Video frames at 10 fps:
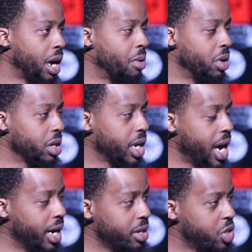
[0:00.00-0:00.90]
I want to
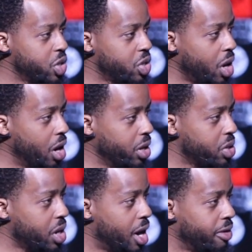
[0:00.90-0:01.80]
kind of start
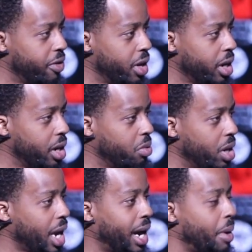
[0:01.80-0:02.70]
us off on
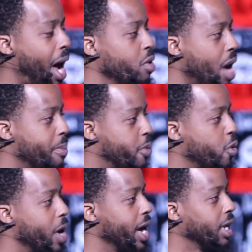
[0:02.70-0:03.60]
like how do I
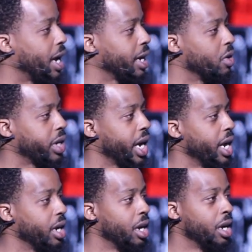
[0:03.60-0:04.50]
pray? Like,
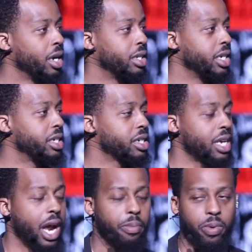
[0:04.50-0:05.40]
okay, teach us
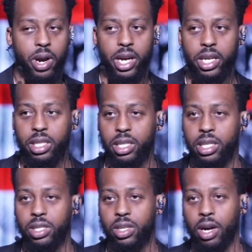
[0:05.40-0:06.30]
how to pray. He
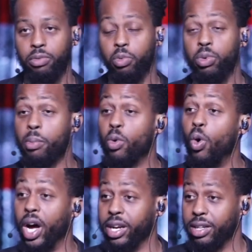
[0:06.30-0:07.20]
he start number
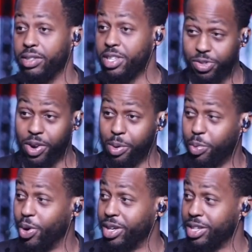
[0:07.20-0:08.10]
one, this is very
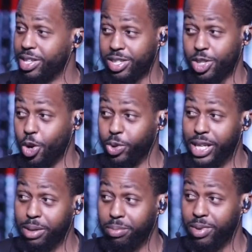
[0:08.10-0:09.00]
important. This is so
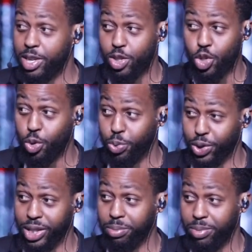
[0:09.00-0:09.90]
deep. It's super
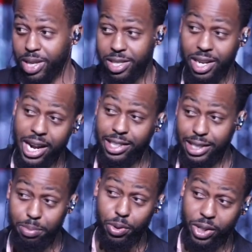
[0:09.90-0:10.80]
deep. It's like
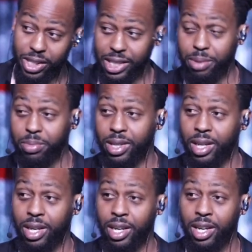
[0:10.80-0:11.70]
deeper than deep.
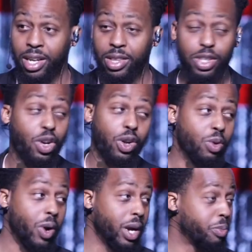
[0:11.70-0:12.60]
The
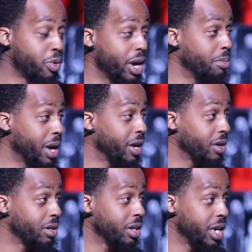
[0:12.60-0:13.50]
only way to pray
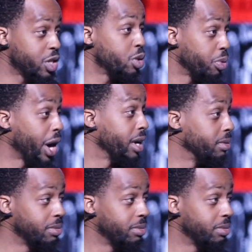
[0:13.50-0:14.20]
better is to pray.